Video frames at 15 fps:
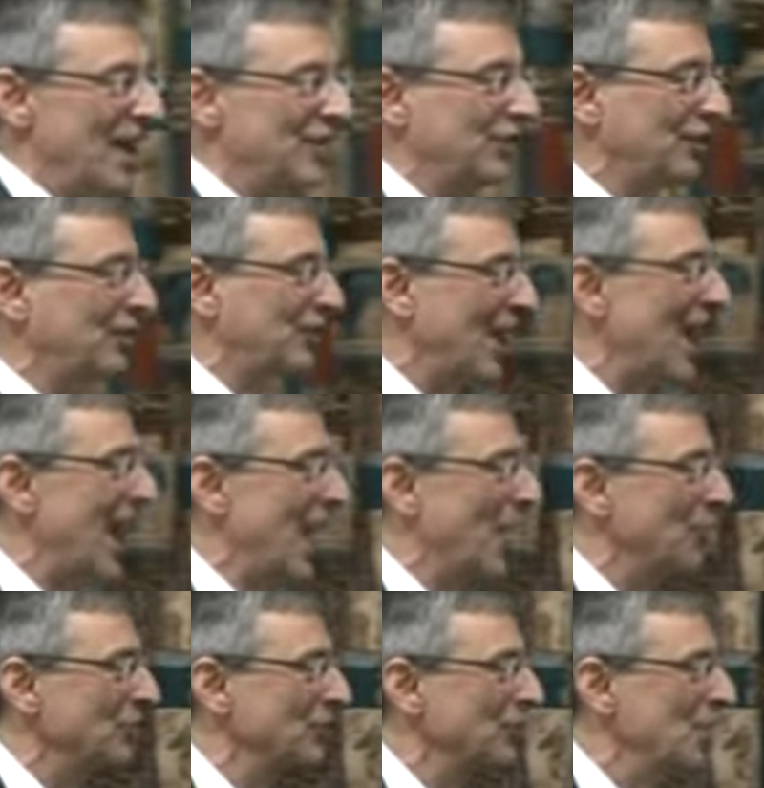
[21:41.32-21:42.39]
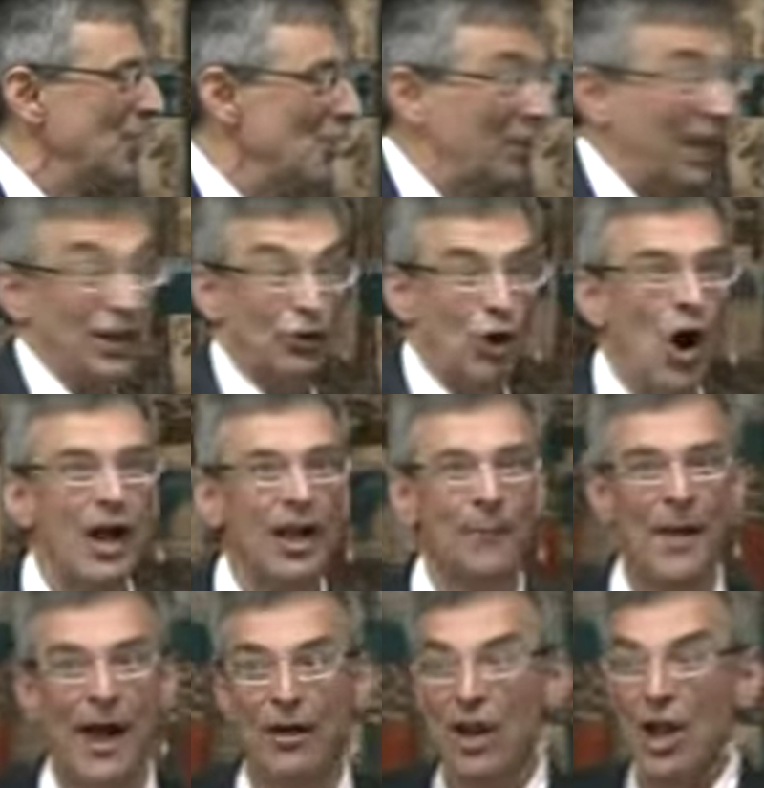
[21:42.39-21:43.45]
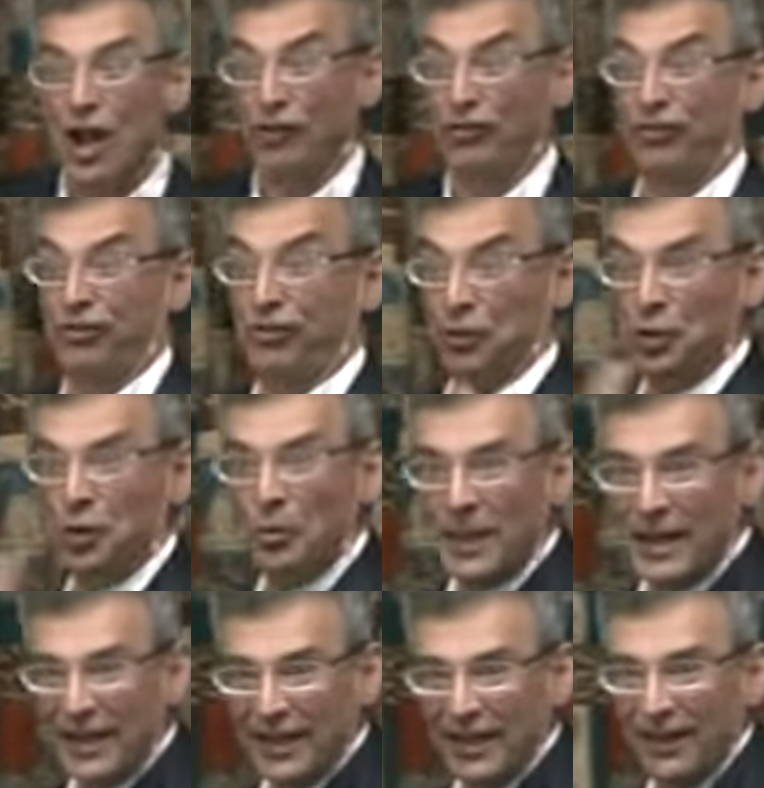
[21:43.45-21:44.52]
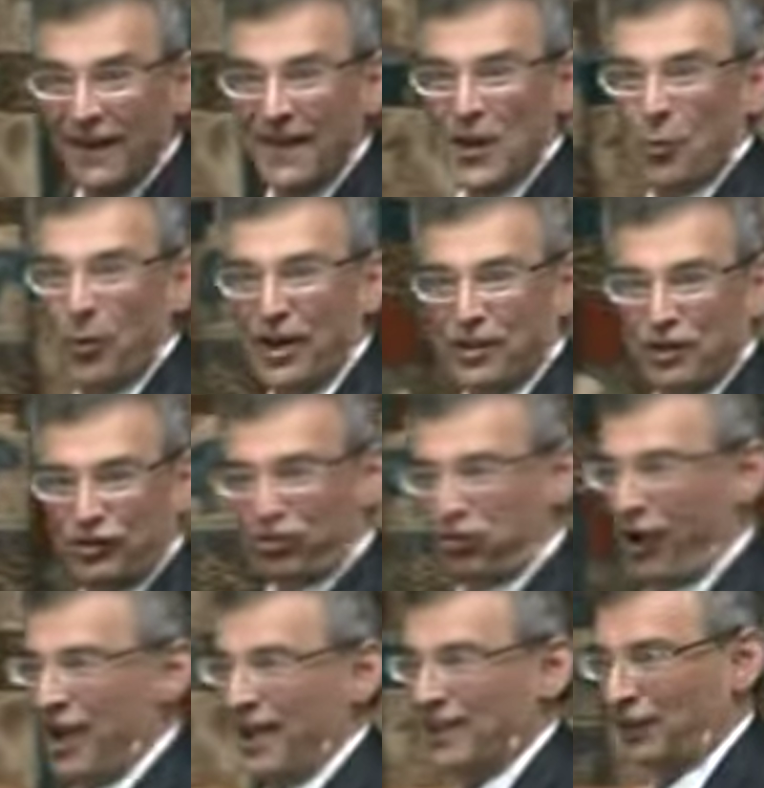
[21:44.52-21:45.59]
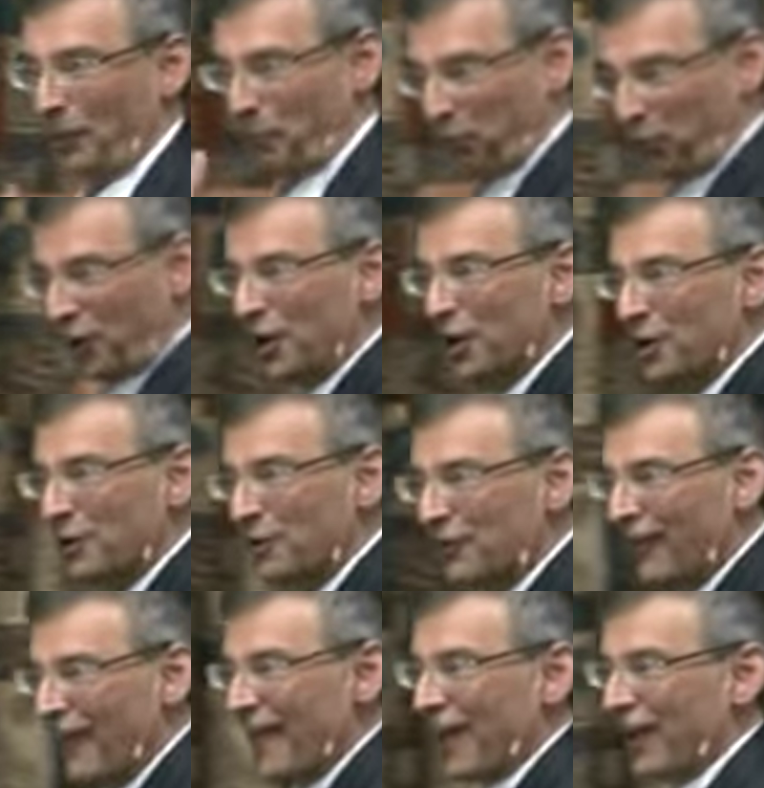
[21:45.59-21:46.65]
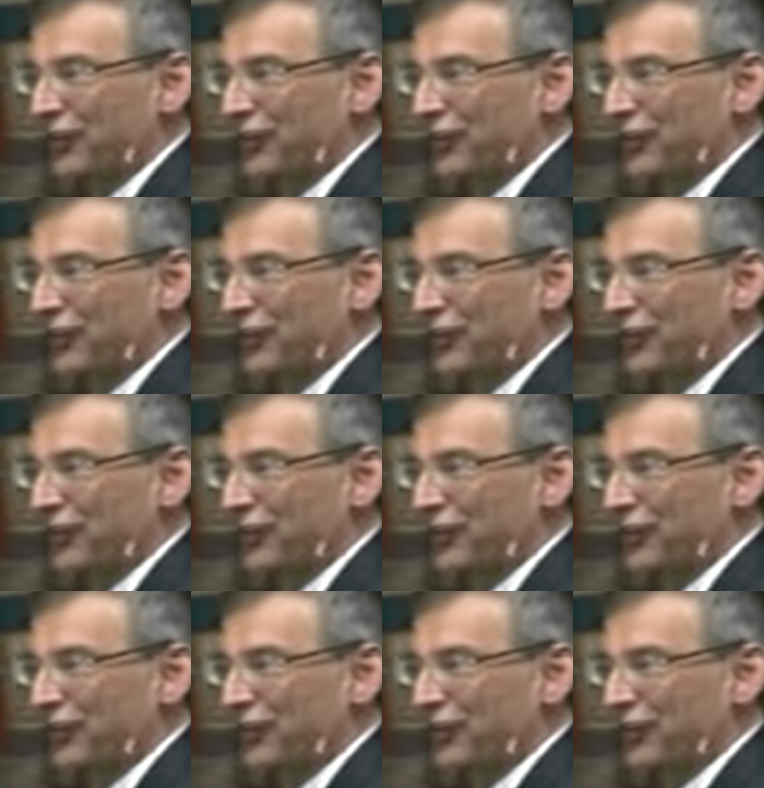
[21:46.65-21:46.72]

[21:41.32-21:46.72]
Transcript: as it sounds. Okay? Talk about assuming what you're trying to prove,